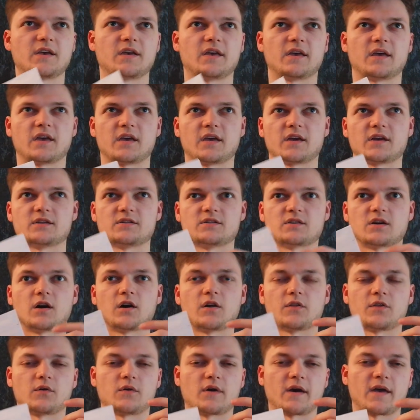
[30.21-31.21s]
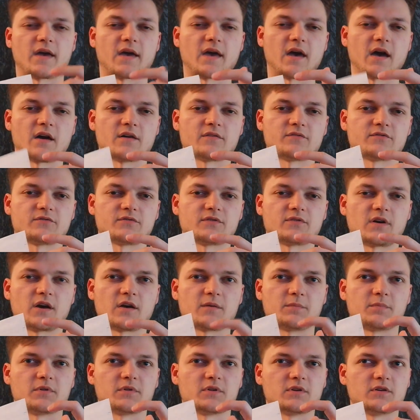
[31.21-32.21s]
And although I have, I
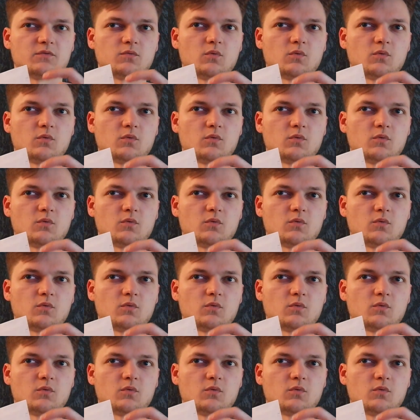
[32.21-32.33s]
believe,